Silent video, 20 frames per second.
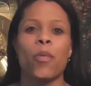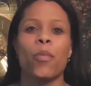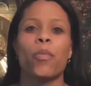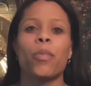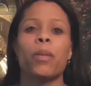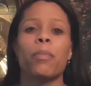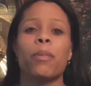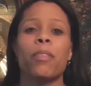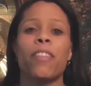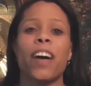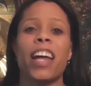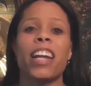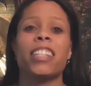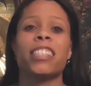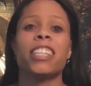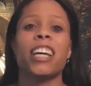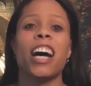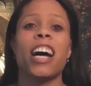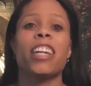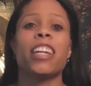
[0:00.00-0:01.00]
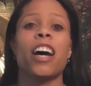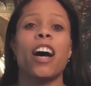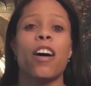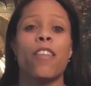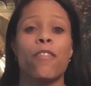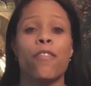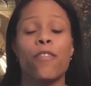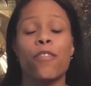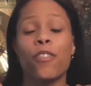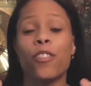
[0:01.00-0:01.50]
where we provide a ton
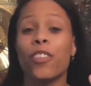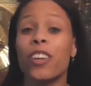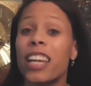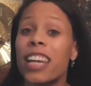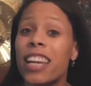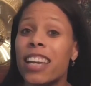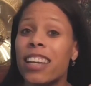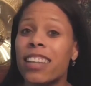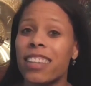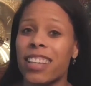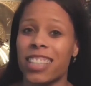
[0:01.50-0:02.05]
of free,